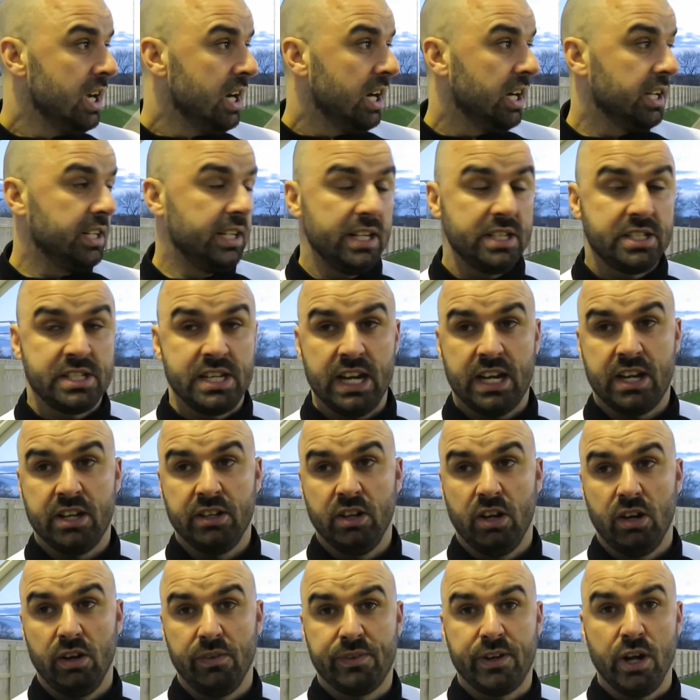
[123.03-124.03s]
then second
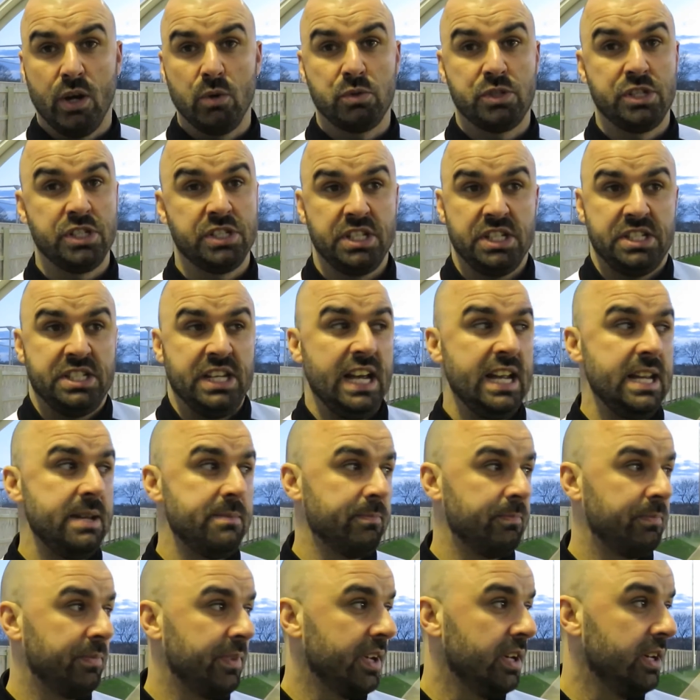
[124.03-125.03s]
half, coach is the
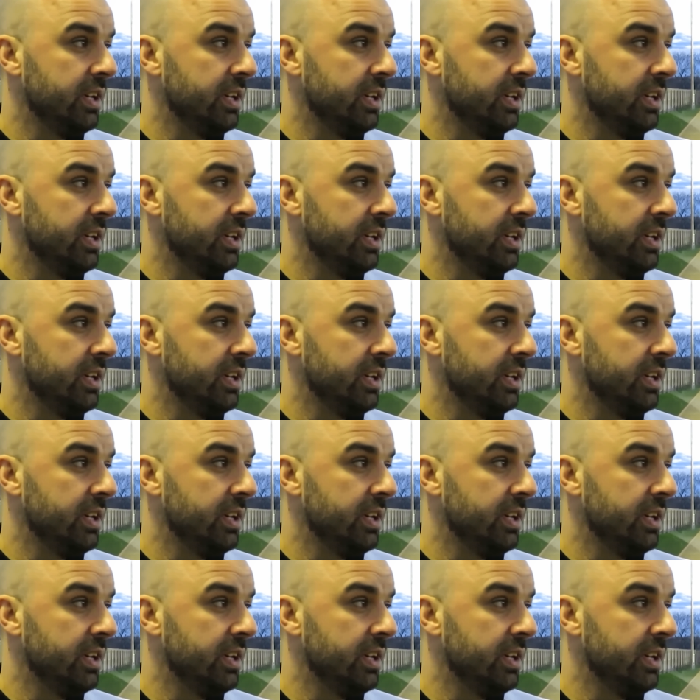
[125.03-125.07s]
same.